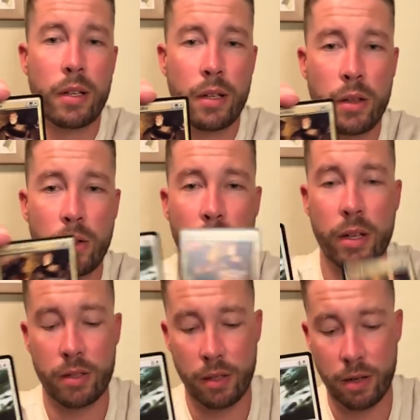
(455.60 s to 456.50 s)
the
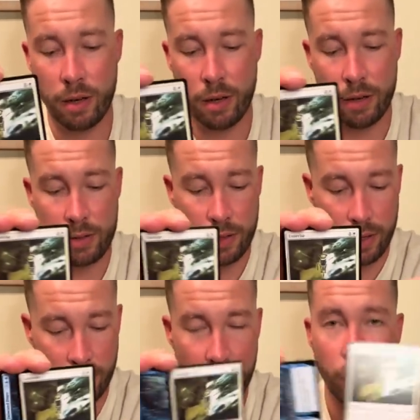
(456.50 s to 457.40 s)
rest of the cards. I
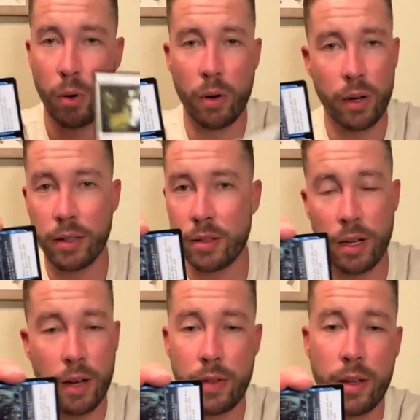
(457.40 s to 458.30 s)
know the boring
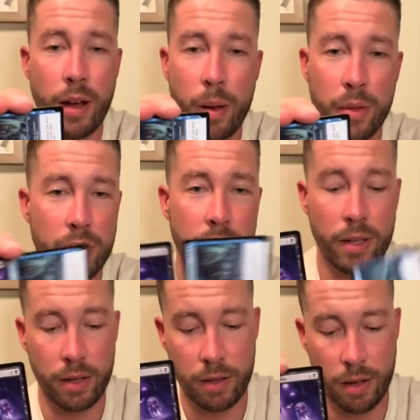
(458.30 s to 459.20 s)
stuff, the commons and the
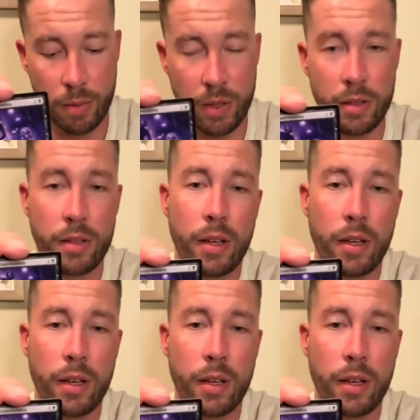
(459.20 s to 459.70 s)
uncommons.